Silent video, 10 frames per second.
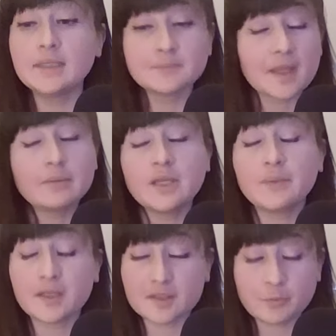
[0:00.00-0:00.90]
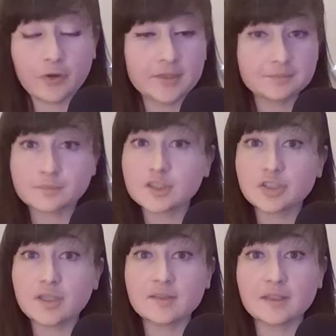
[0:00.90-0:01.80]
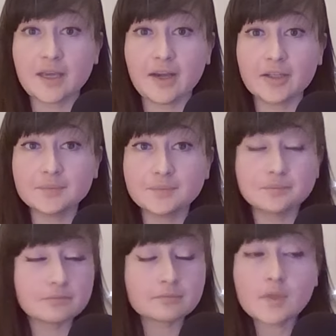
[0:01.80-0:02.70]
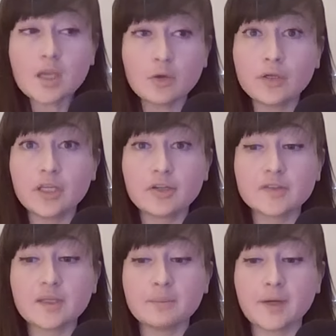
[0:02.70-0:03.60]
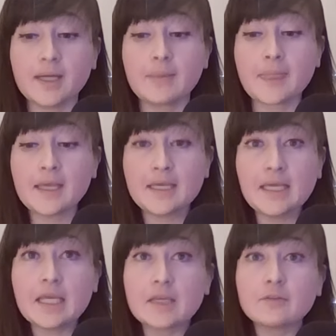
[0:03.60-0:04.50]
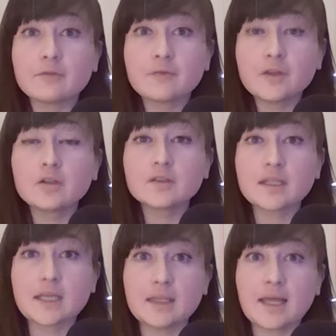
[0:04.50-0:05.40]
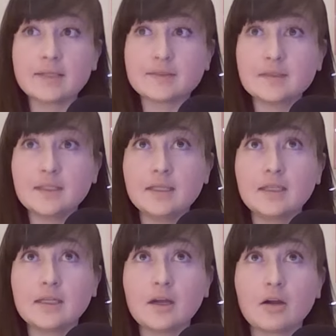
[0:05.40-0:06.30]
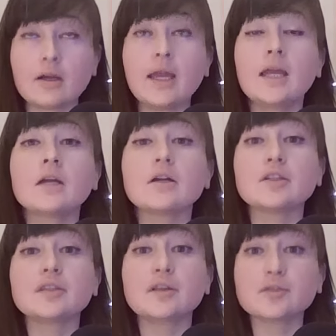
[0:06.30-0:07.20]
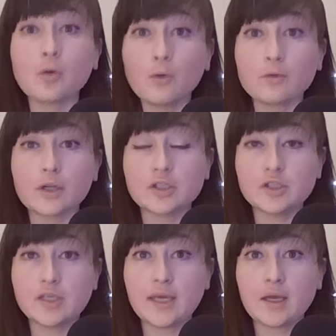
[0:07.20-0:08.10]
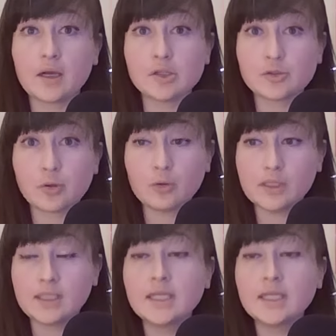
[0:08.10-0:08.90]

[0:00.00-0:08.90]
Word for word: And maybe at this point, she doesn't care who hears it, but it feels like in that scene, her anger takes over and she can't control it.